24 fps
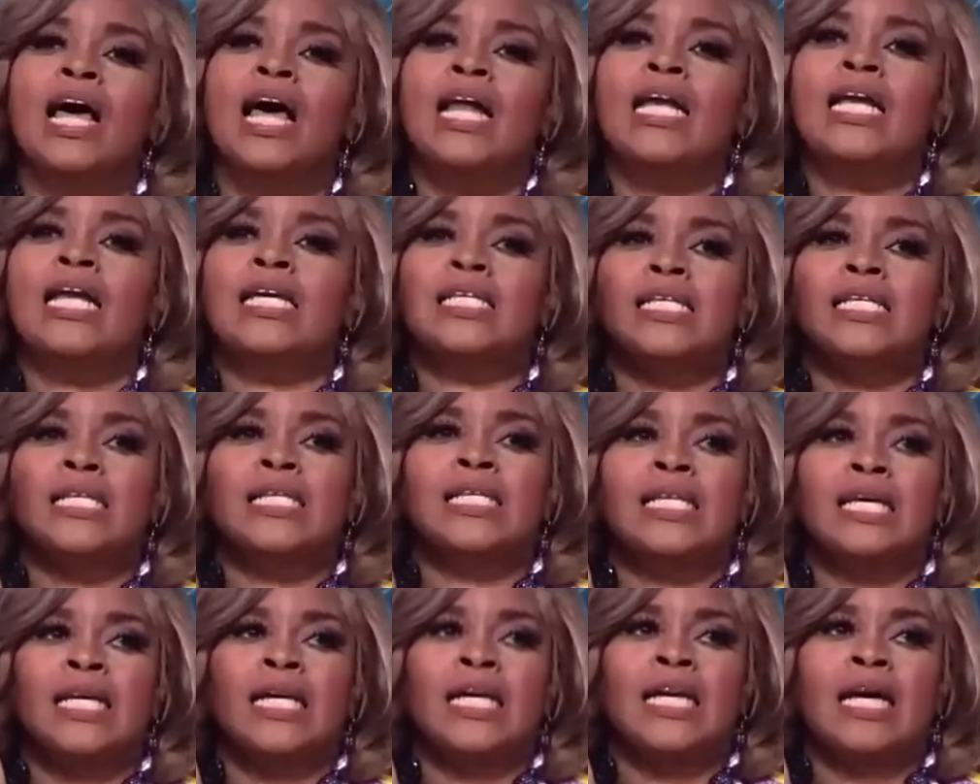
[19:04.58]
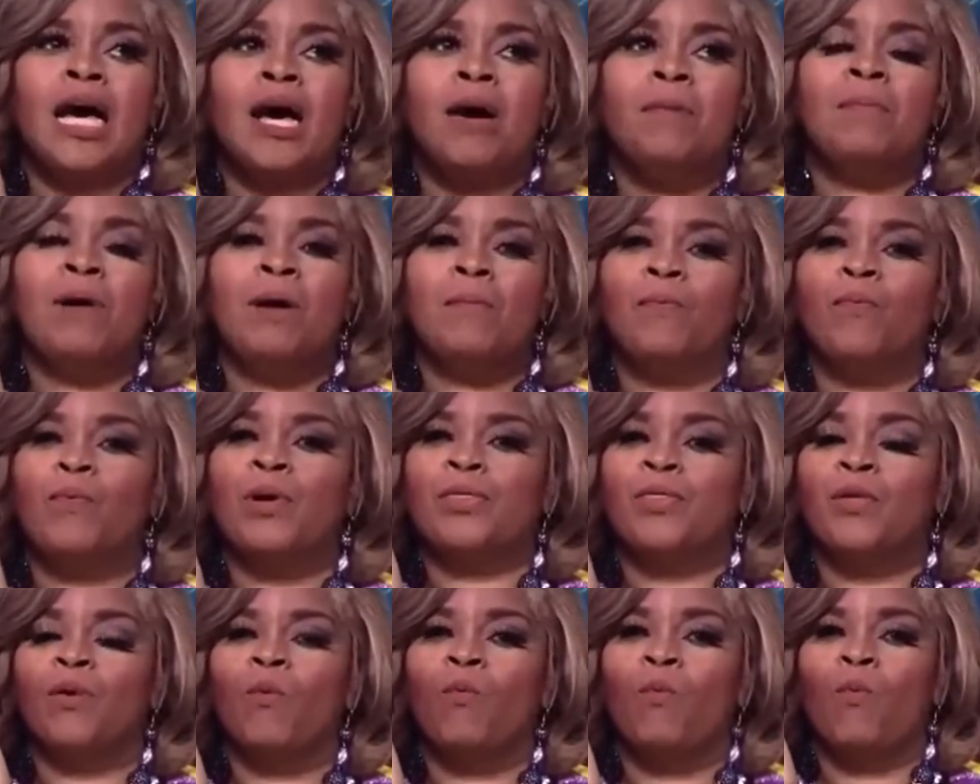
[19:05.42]
let's come up
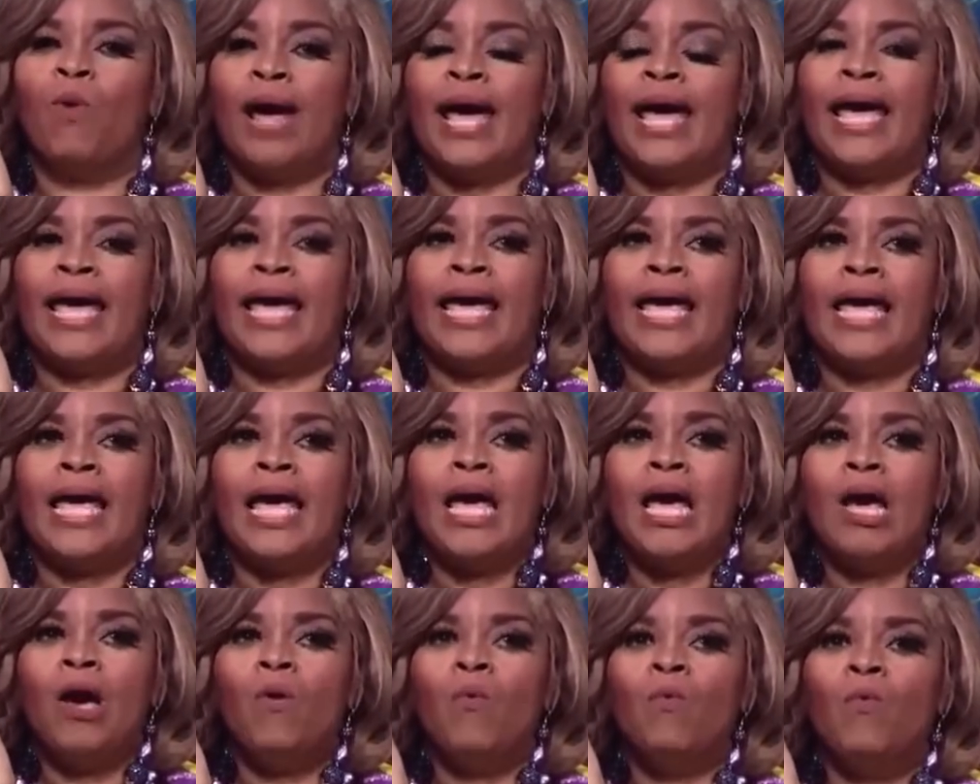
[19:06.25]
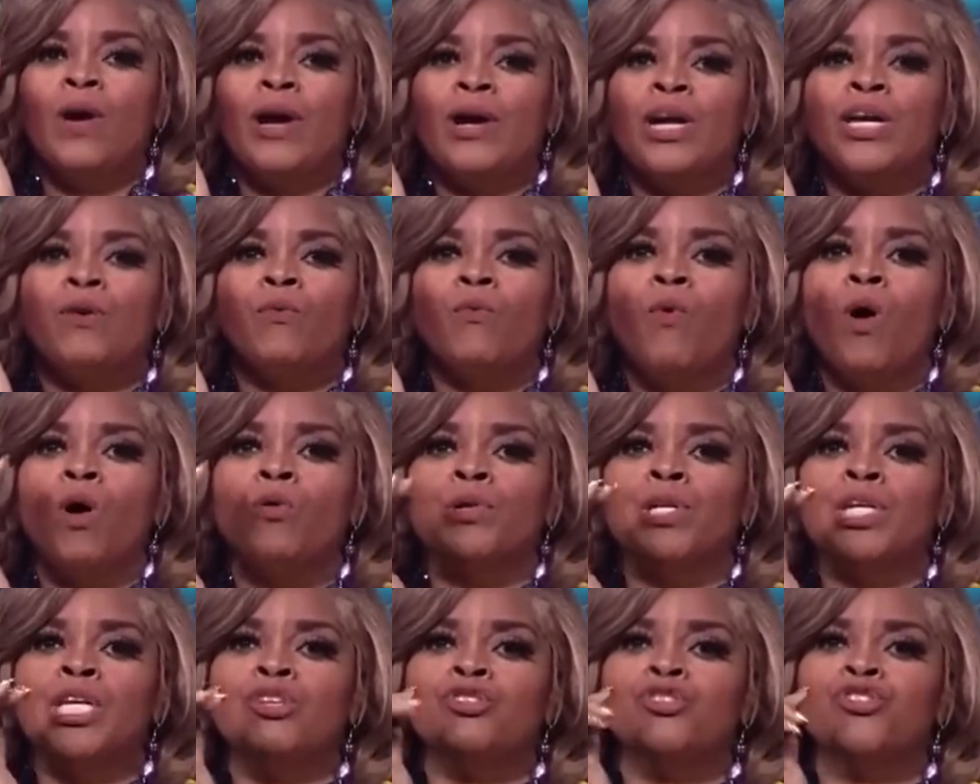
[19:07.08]
with a way where it
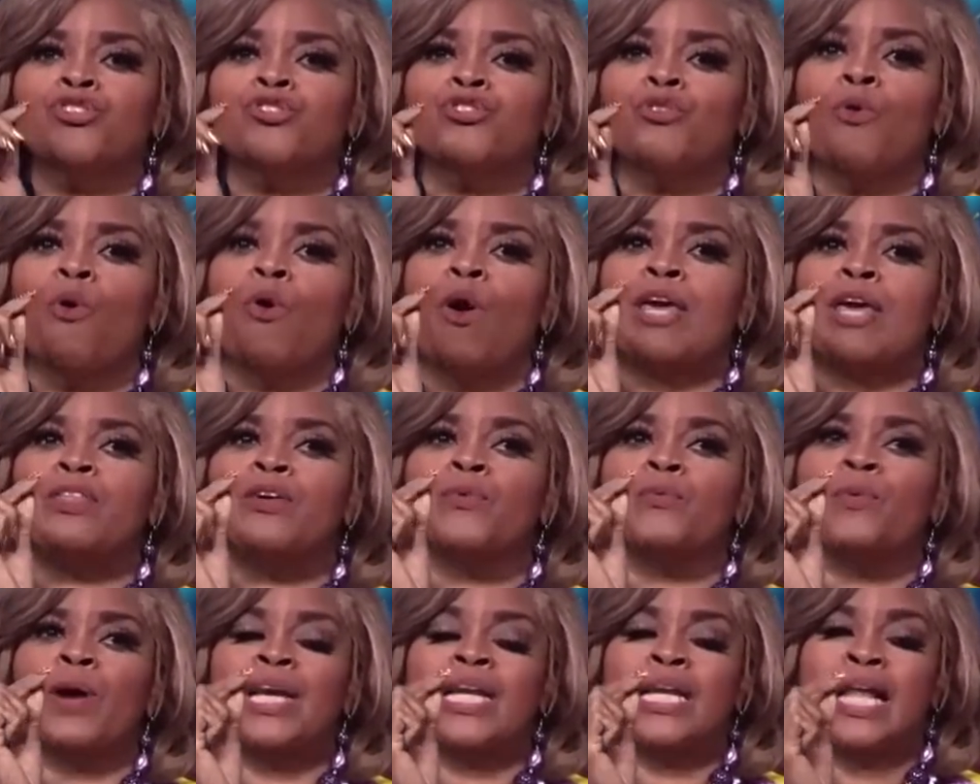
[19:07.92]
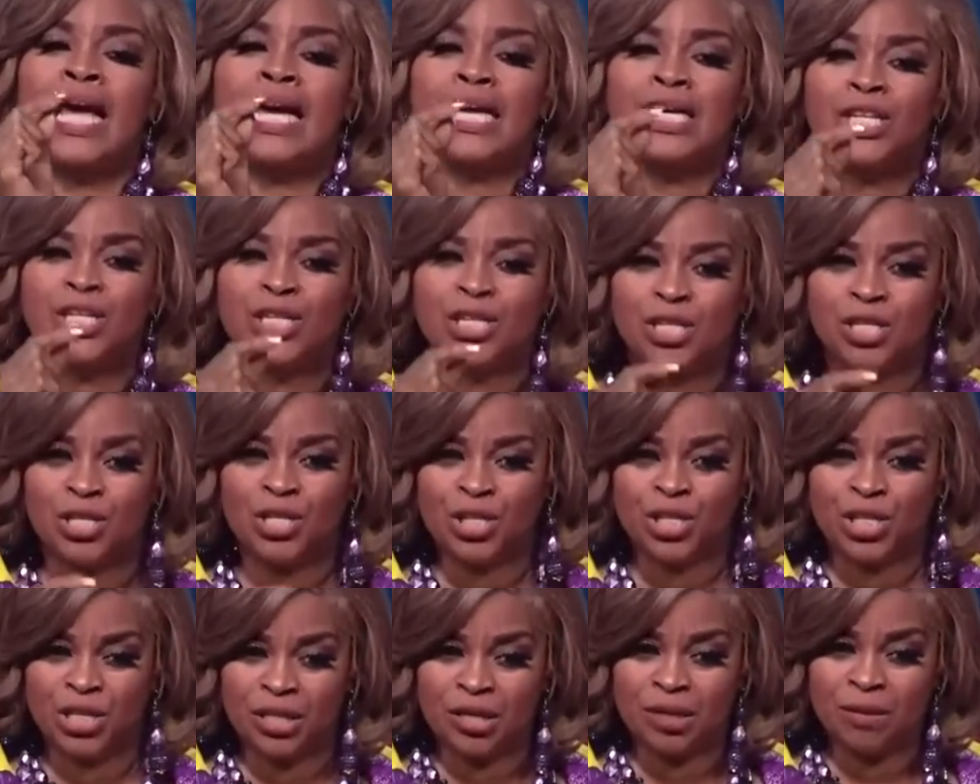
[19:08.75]
won't destroy the
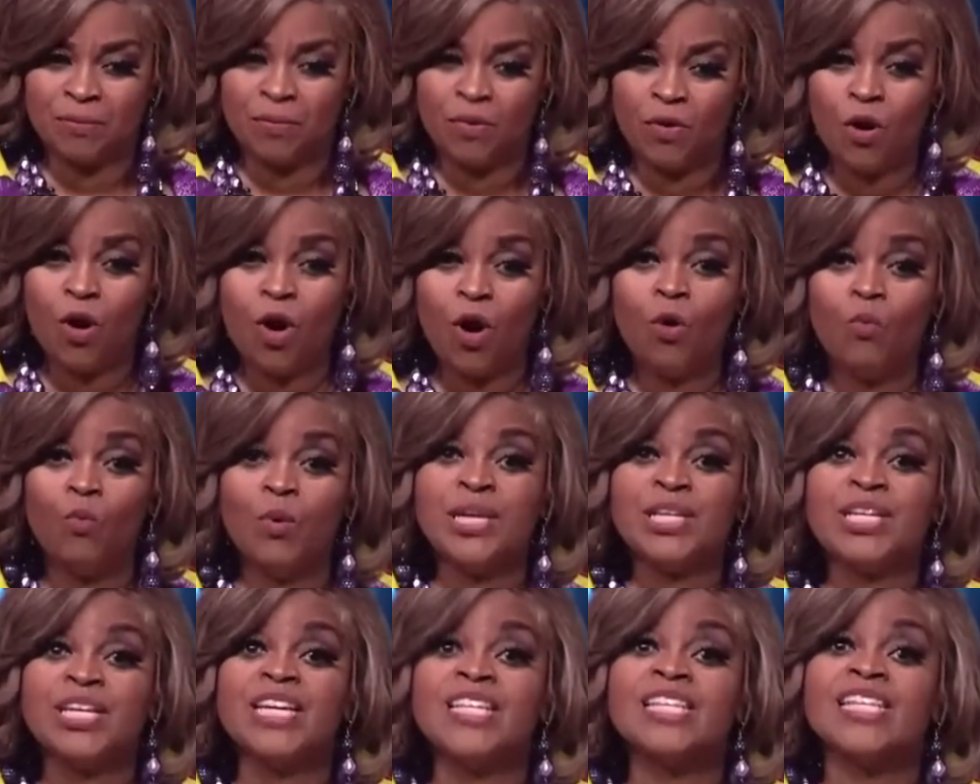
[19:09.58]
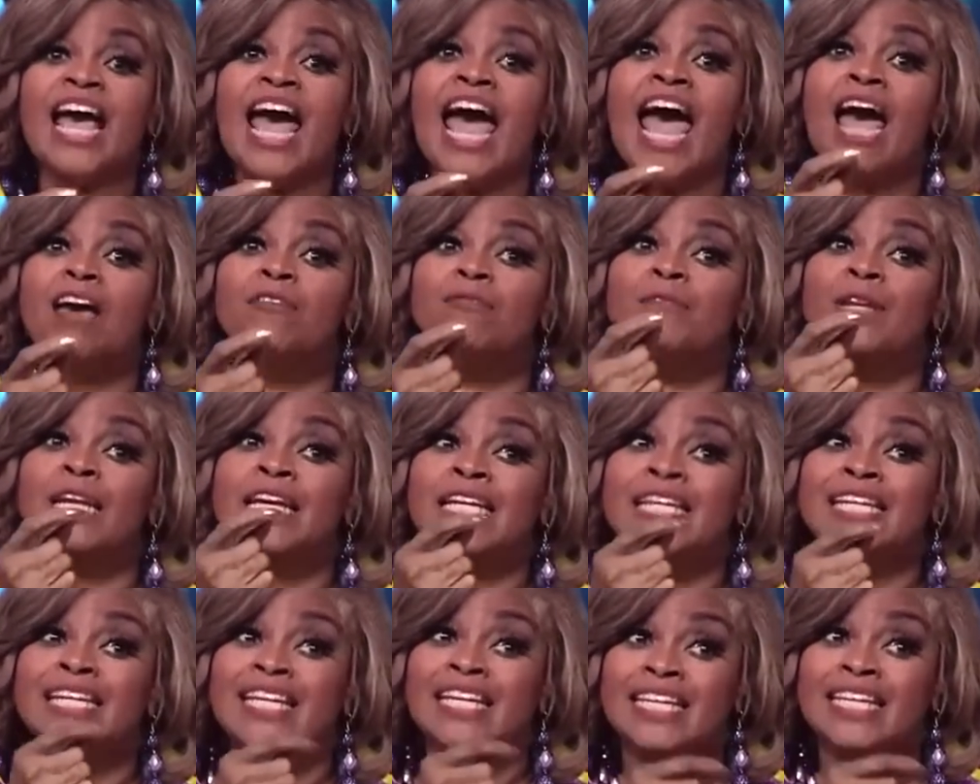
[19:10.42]
relationship, which is
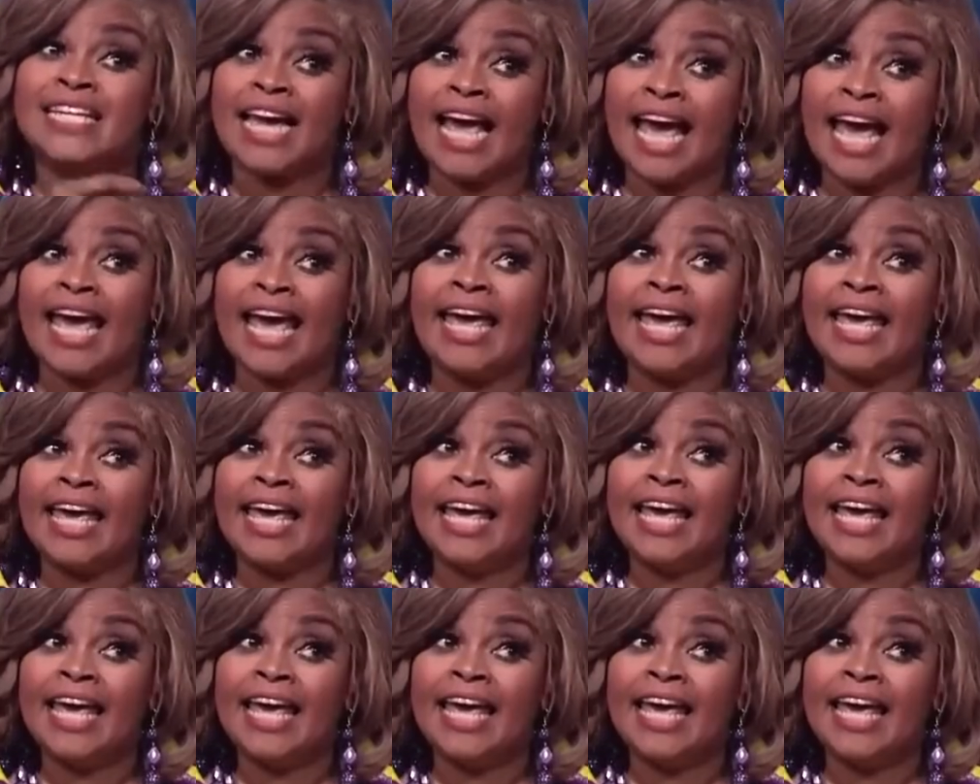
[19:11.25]
happening today.